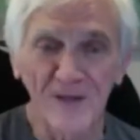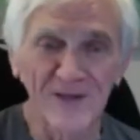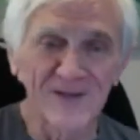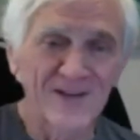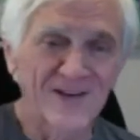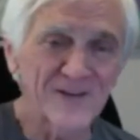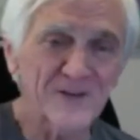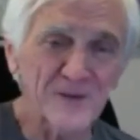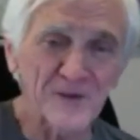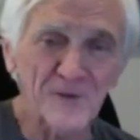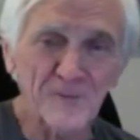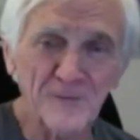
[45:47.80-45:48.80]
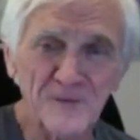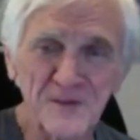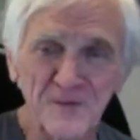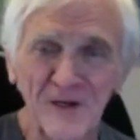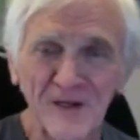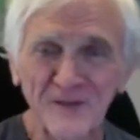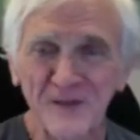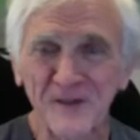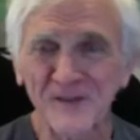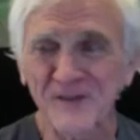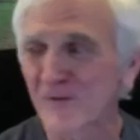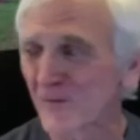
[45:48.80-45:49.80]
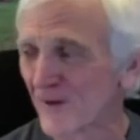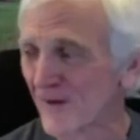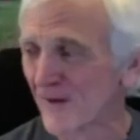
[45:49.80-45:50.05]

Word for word: I think the other one was scratching at the door.